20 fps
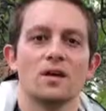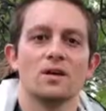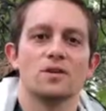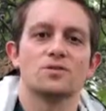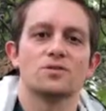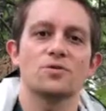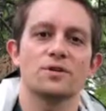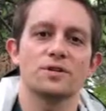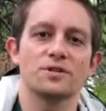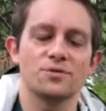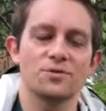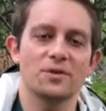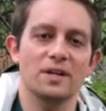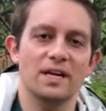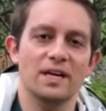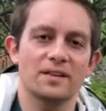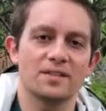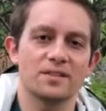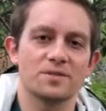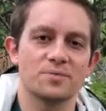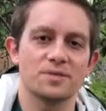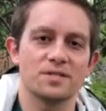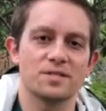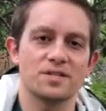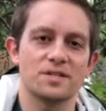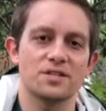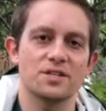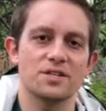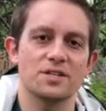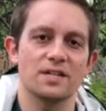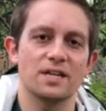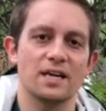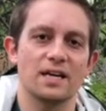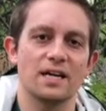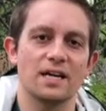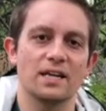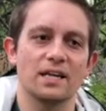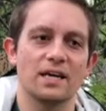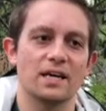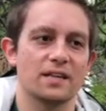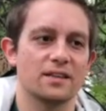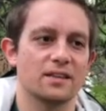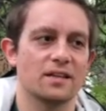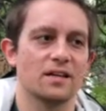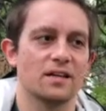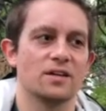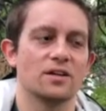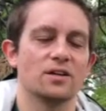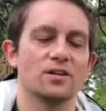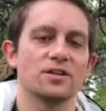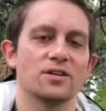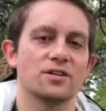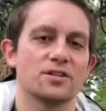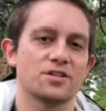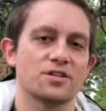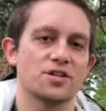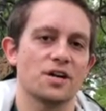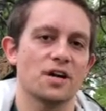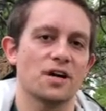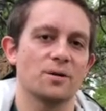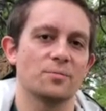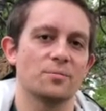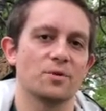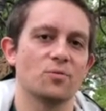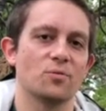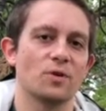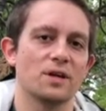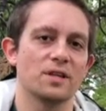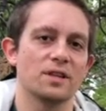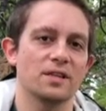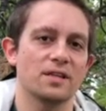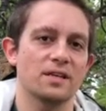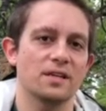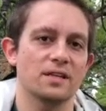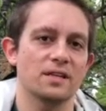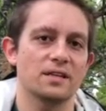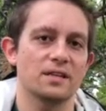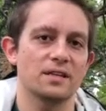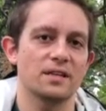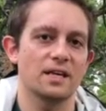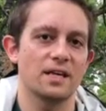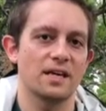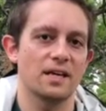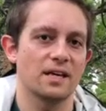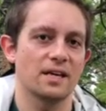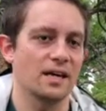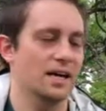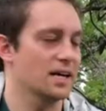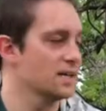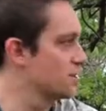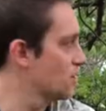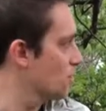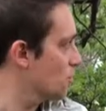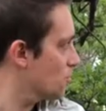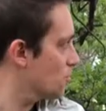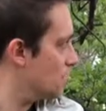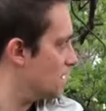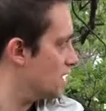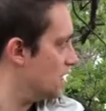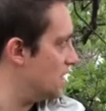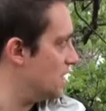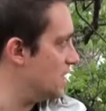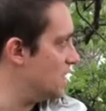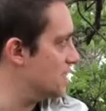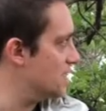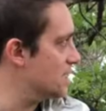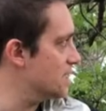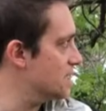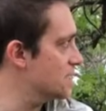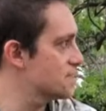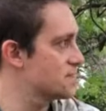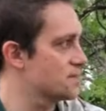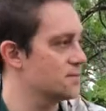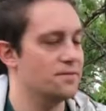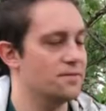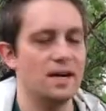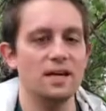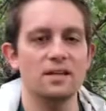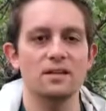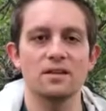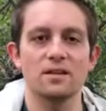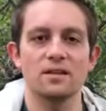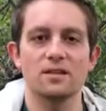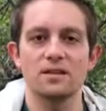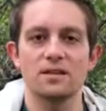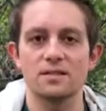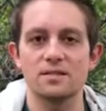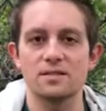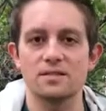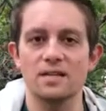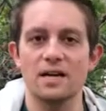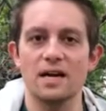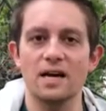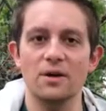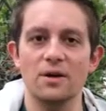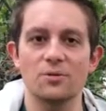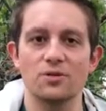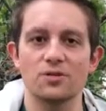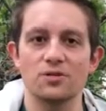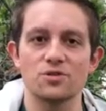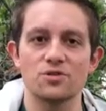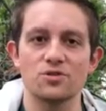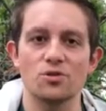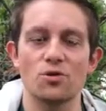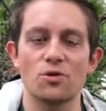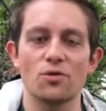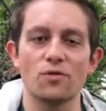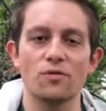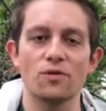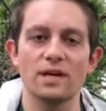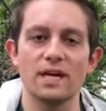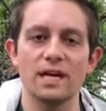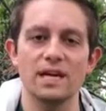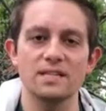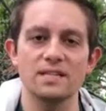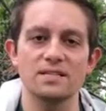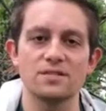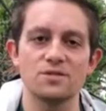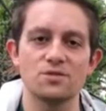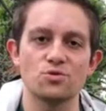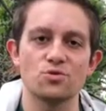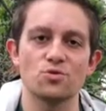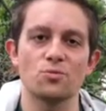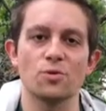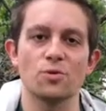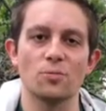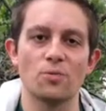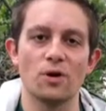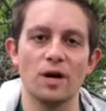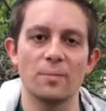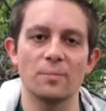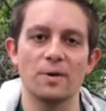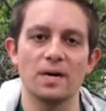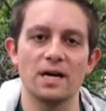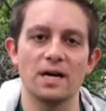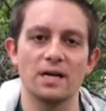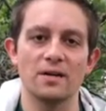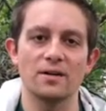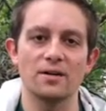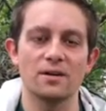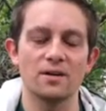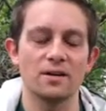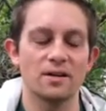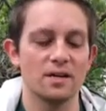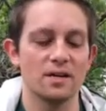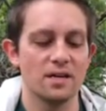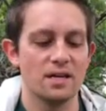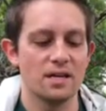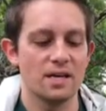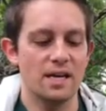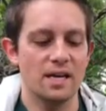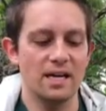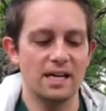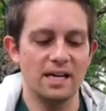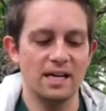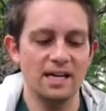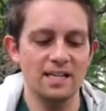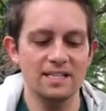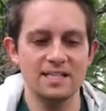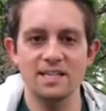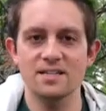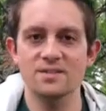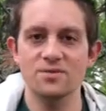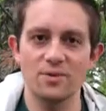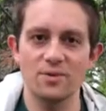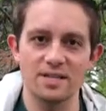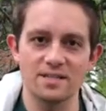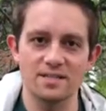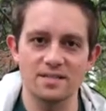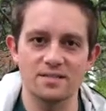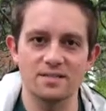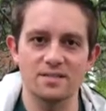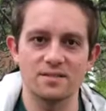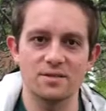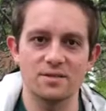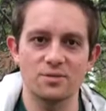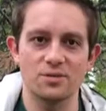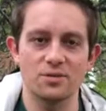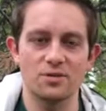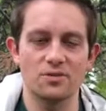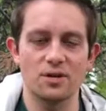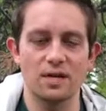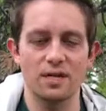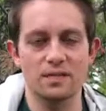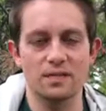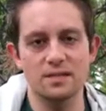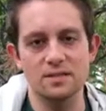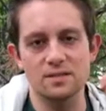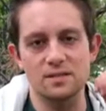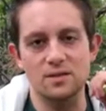So I do like this position and I like the look of the shot, but one thing that I don't really like is the fact that the sky, which is so overcast, is super bright behind her. And it kind of takes away since it's so distracting.